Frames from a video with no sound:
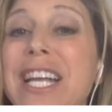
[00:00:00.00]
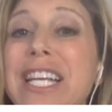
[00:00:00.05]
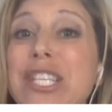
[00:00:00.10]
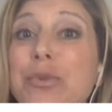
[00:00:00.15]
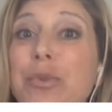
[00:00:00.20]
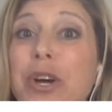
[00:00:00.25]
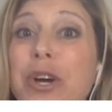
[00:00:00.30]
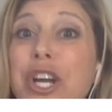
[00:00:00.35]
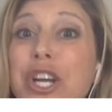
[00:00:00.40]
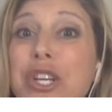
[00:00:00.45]

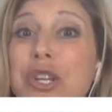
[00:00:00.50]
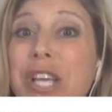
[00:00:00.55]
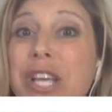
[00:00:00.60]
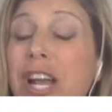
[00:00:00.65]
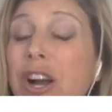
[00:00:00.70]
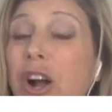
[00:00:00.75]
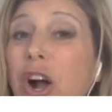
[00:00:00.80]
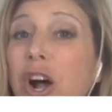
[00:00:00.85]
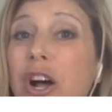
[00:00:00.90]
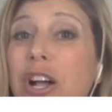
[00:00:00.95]
is where you
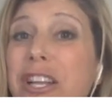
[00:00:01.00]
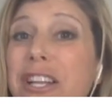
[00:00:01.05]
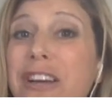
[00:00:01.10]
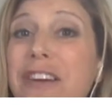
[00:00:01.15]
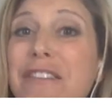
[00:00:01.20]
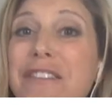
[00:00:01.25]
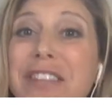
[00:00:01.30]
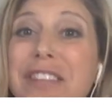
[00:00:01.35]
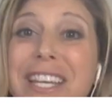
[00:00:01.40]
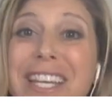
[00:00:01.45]
get all
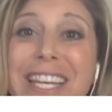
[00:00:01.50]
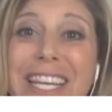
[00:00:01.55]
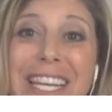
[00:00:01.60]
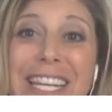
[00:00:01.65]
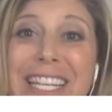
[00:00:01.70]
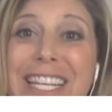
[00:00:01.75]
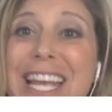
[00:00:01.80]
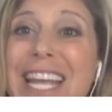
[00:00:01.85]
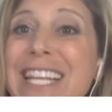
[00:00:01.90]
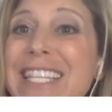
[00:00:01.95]
of
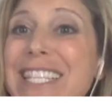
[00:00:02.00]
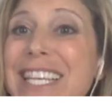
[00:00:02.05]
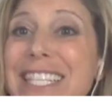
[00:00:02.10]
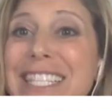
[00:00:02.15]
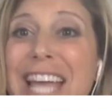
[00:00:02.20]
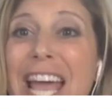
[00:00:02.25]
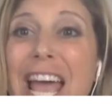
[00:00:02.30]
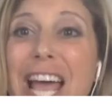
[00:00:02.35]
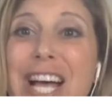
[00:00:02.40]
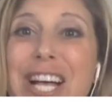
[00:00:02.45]
the
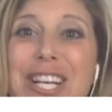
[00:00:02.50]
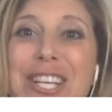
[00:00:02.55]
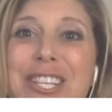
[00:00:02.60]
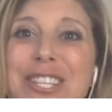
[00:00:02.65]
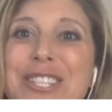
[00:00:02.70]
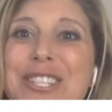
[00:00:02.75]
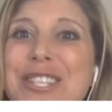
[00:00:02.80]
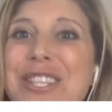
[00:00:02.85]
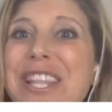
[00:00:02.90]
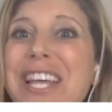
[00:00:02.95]
details,